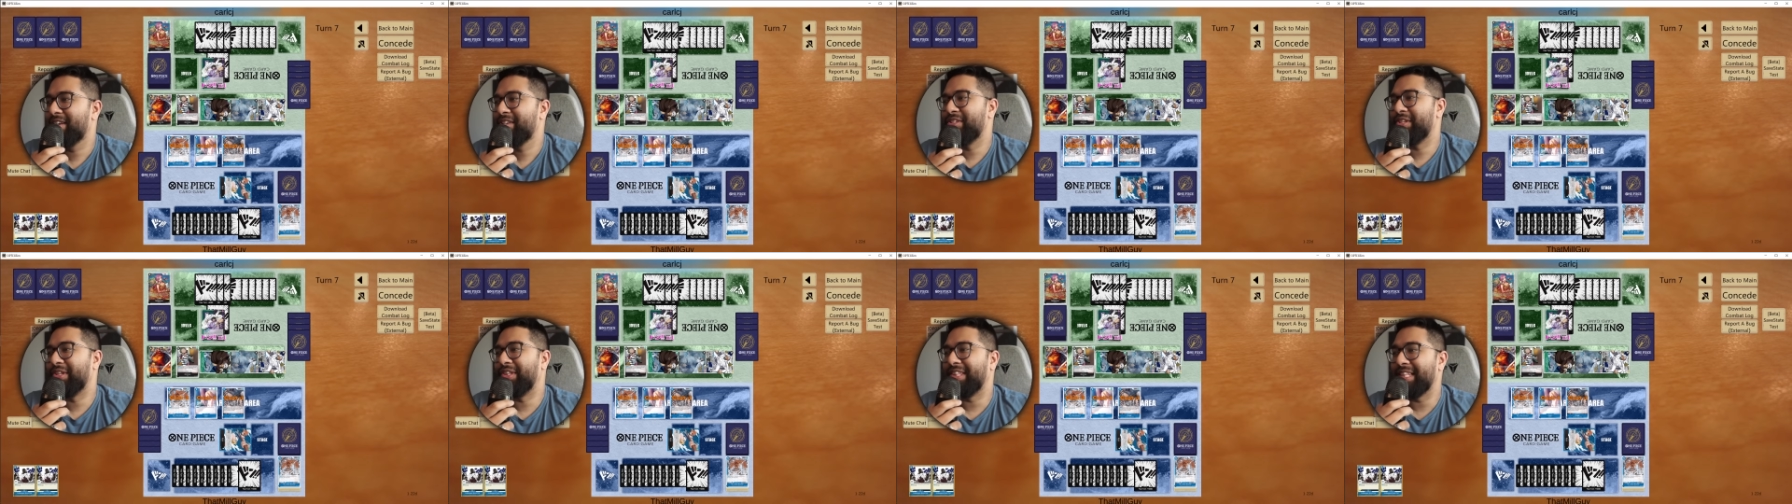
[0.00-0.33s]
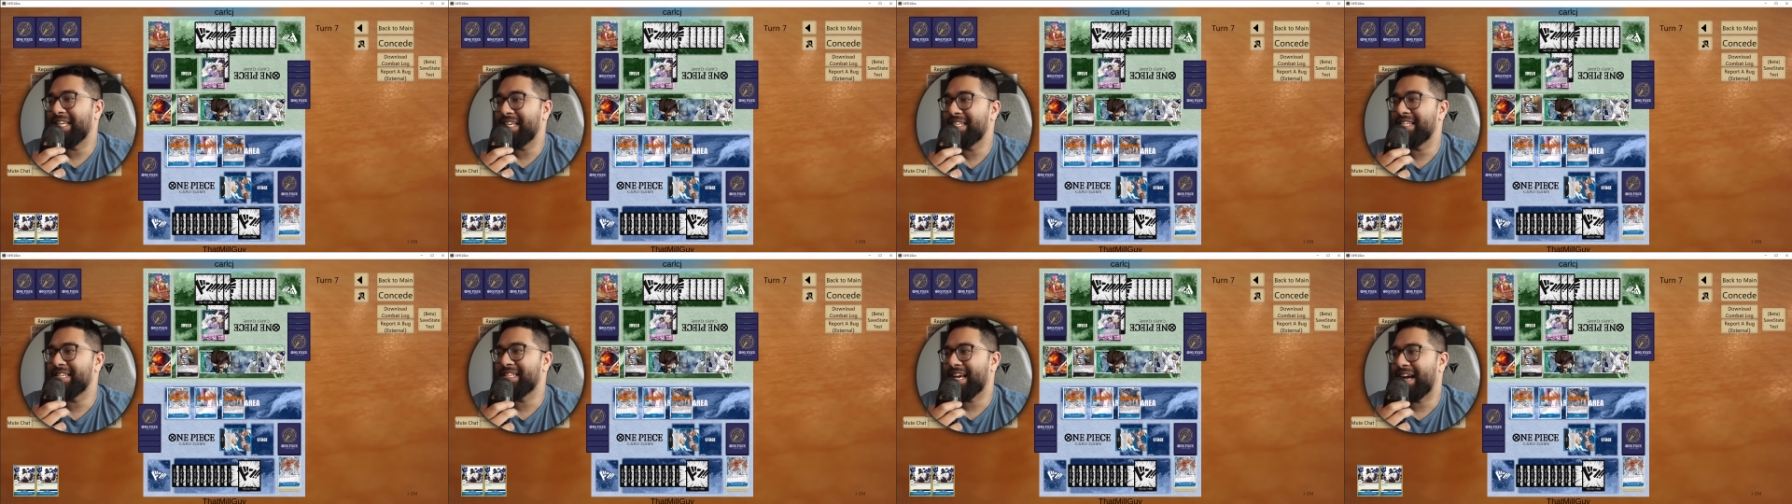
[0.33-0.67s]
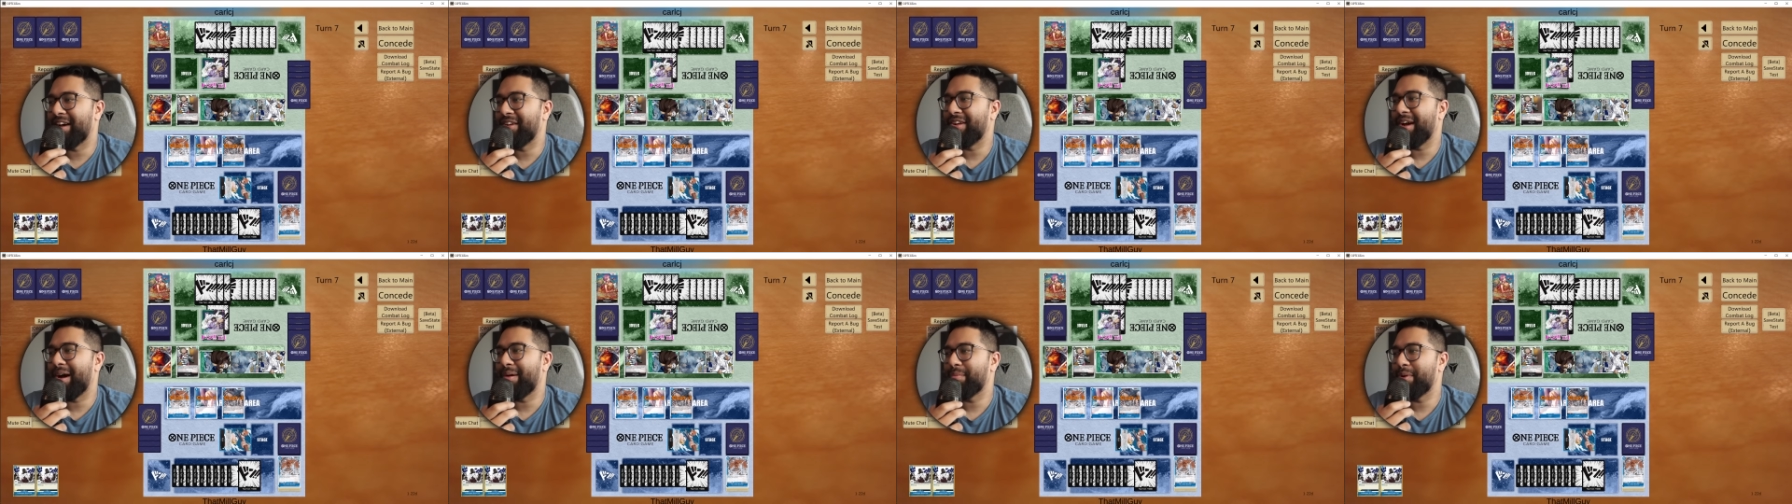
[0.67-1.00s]
So this is
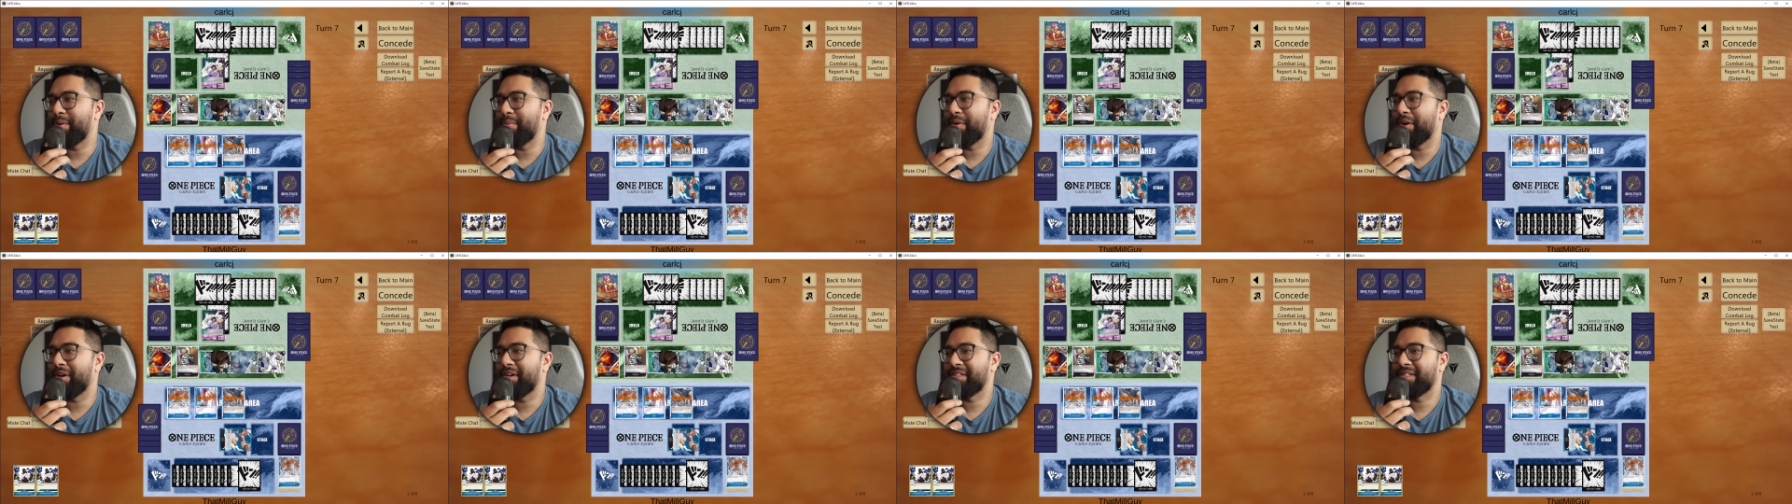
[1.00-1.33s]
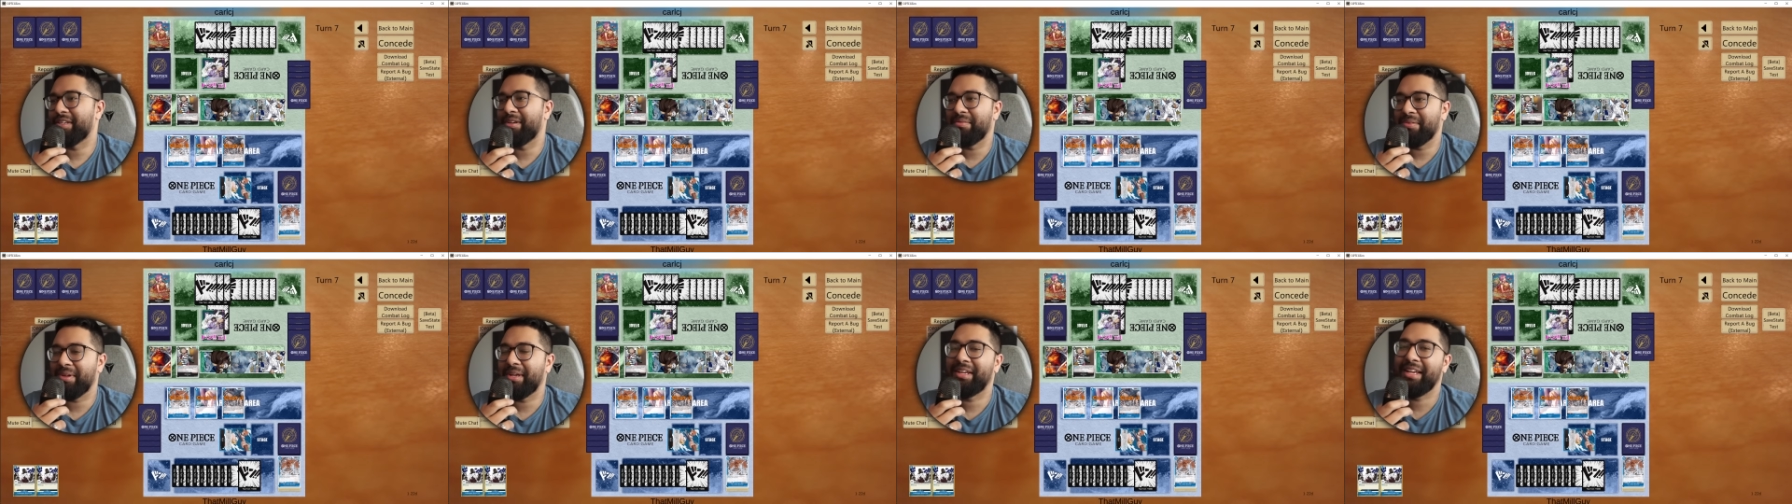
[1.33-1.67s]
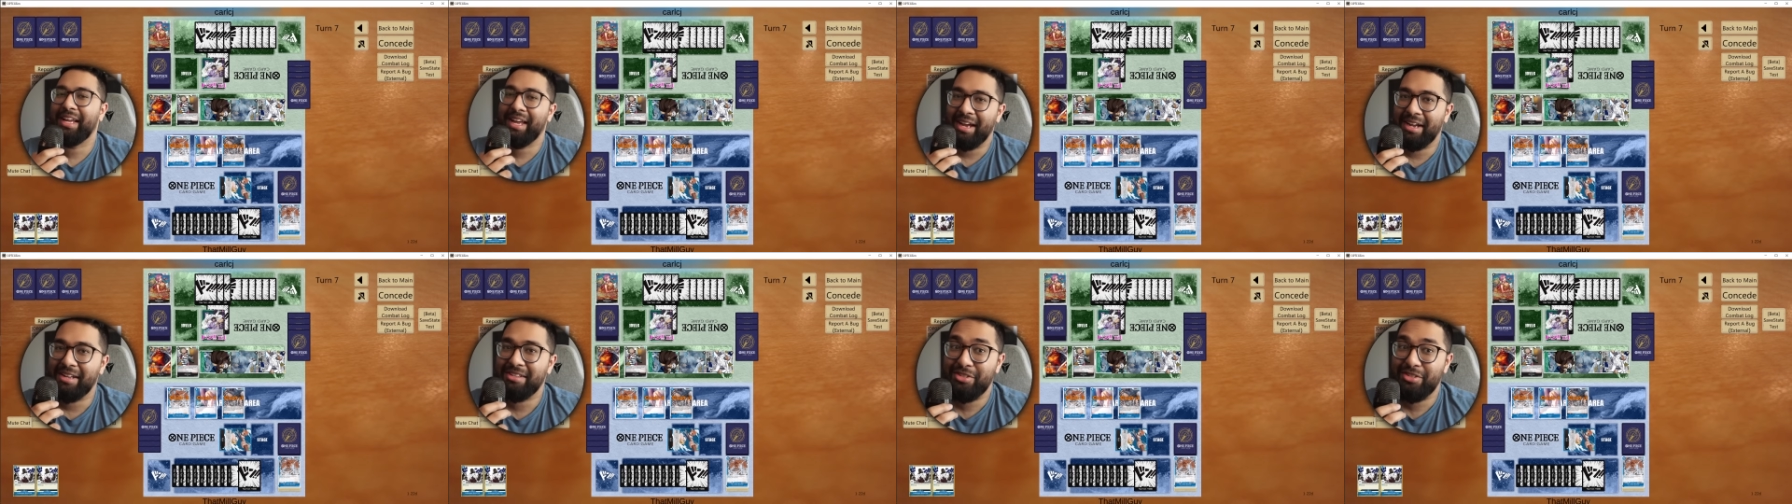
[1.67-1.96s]
how Nami works. And I'm like, yeah,